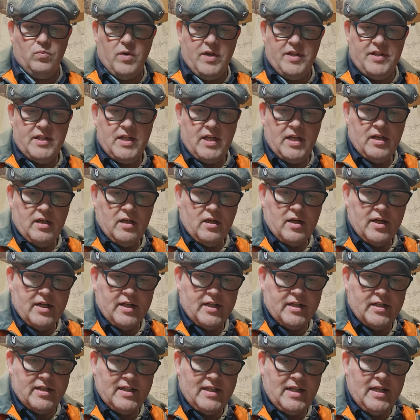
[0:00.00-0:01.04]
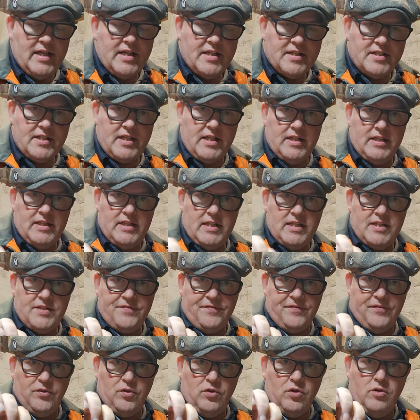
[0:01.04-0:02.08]
When they're like this, in this
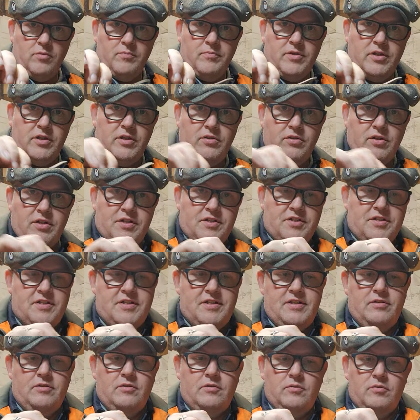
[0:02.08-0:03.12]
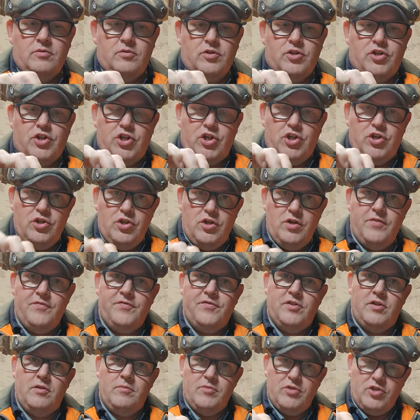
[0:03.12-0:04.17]
form, you can still
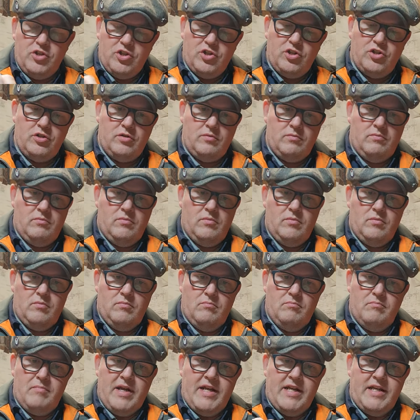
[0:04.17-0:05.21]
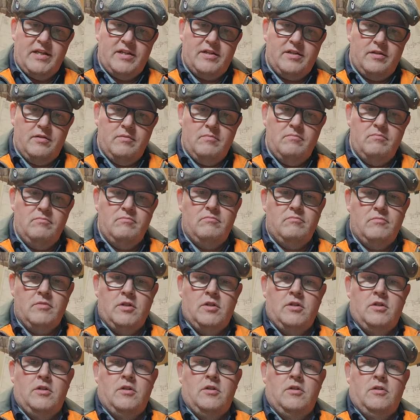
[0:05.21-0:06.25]
curve them and make them
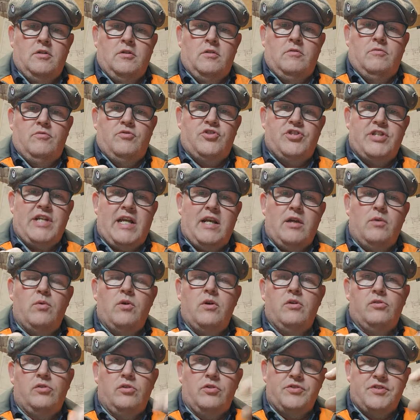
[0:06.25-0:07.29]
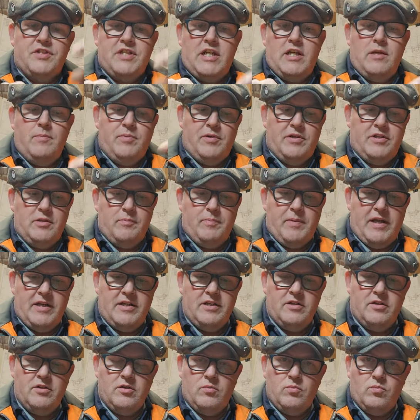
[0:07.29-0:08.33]
shallower or deeper
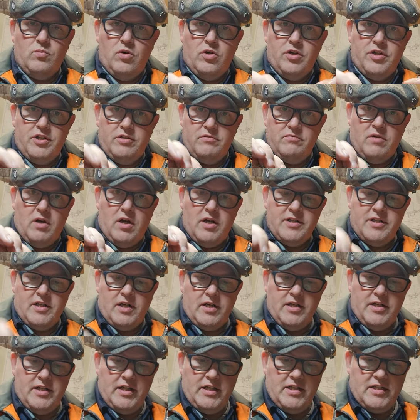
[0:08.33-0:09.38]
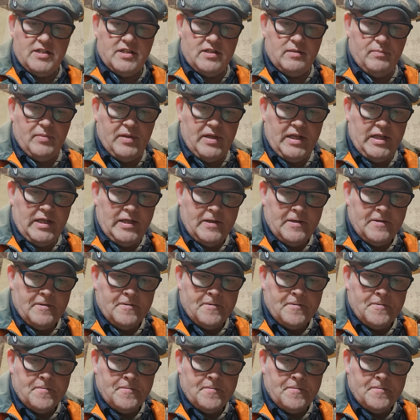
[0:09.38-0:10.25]
depending on what your ride height needs to be.